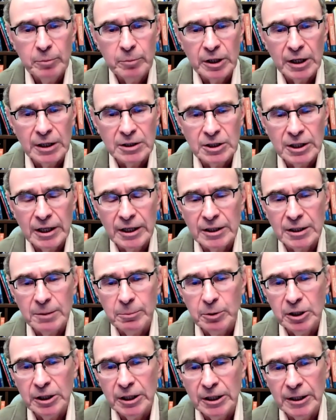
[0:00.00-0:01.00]
But I said at
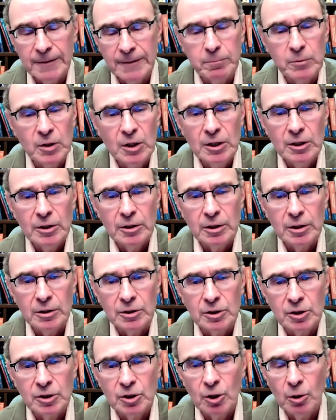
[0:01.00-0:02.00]
the beginning, there
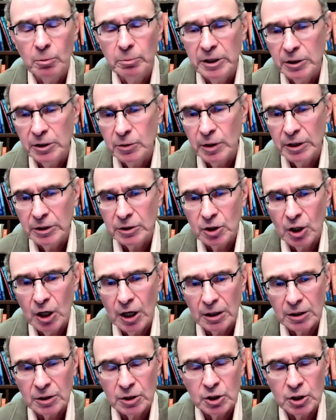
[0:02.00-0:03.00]
are so many great
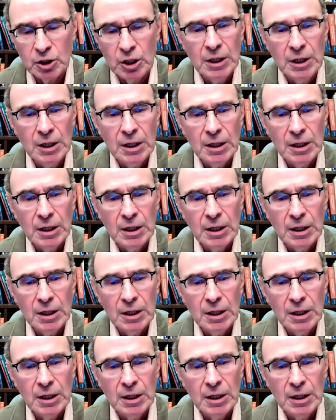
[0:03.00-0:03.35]
talks.